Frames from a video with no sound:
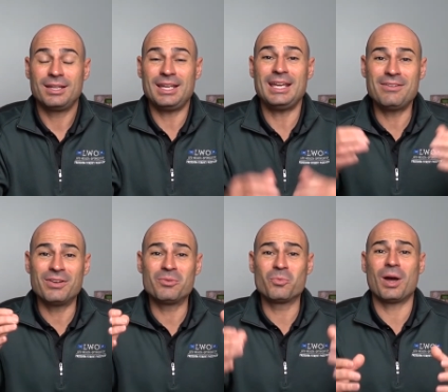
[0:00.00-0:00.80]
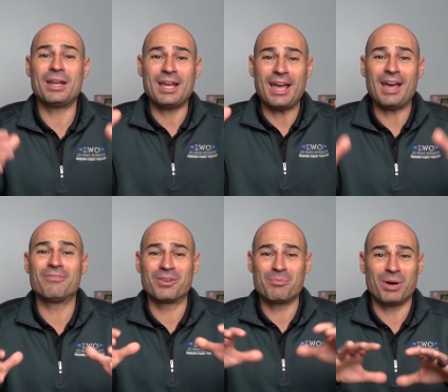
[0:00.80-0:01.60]
even when
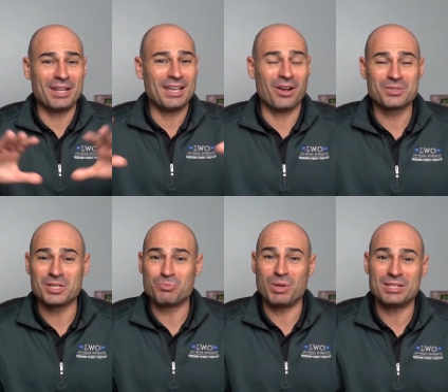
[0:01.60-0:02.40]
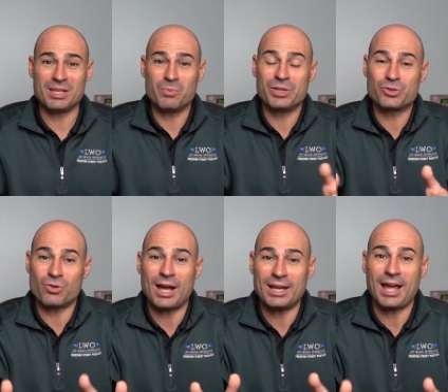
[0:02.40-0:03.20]
everybody else is busy, we
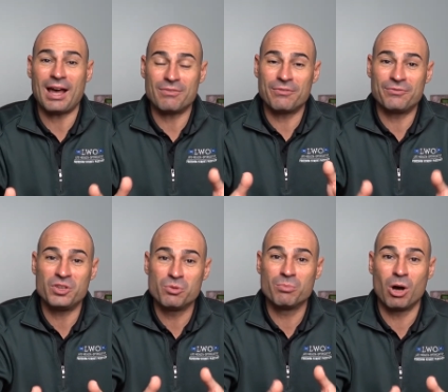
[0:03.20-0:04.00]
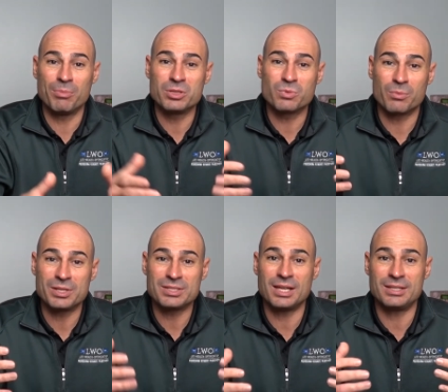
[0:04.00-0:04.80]
try to have a few moments where
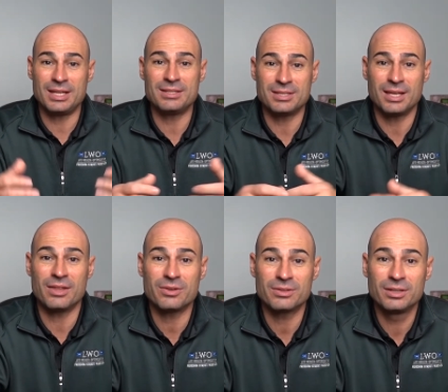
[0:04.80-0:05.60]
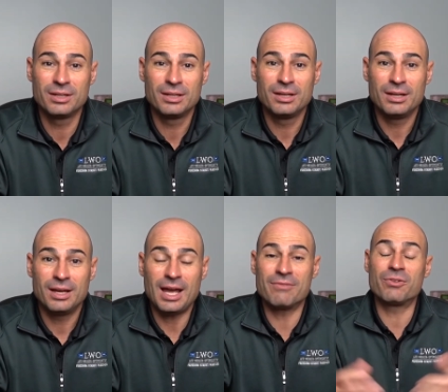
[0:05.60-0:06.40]
we sit and eat together.
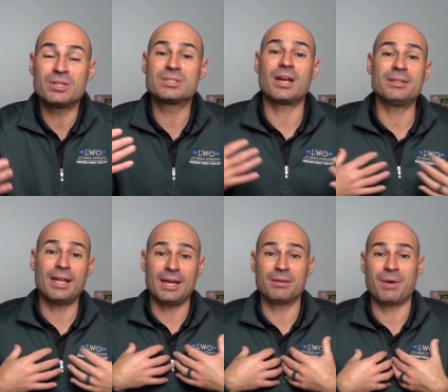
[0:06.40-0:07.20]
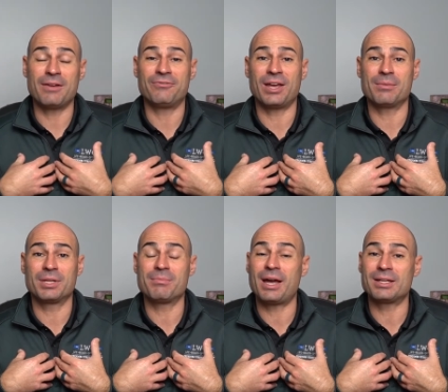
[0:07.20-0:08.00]
Every Sunday in my
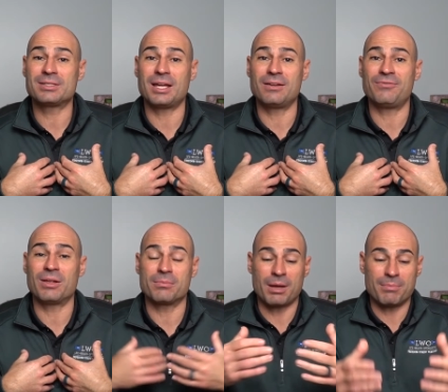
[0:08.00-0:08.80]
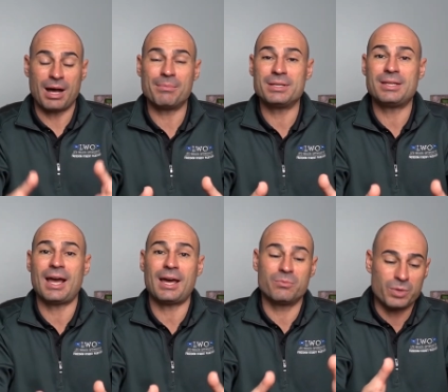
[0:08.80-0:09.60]
family, my extended family, my mom and
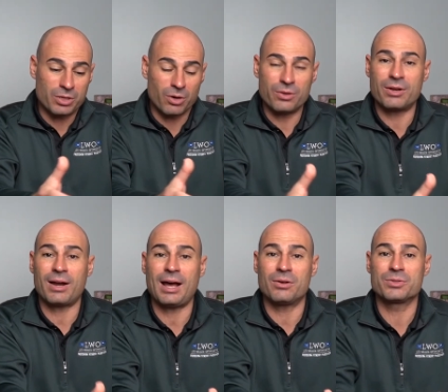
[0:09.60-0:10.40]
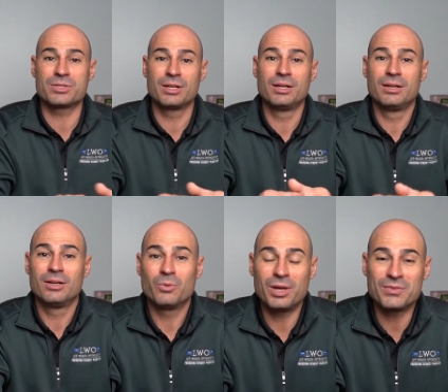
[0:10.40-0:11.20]
dad, we go to their house.
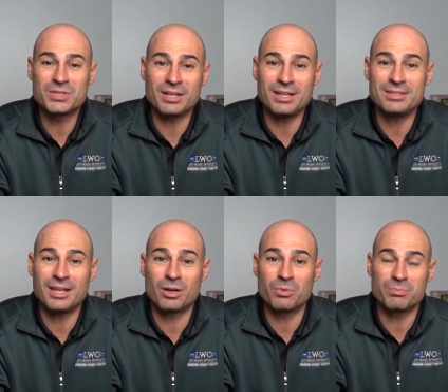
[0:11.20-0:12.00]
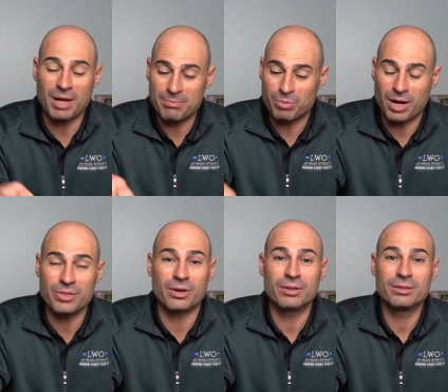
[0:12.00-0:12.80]
We have Sunday dinner with my
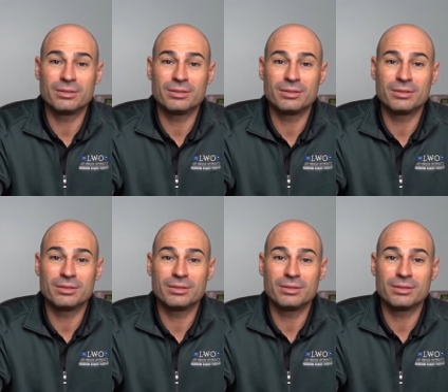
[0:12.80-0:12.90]
brother,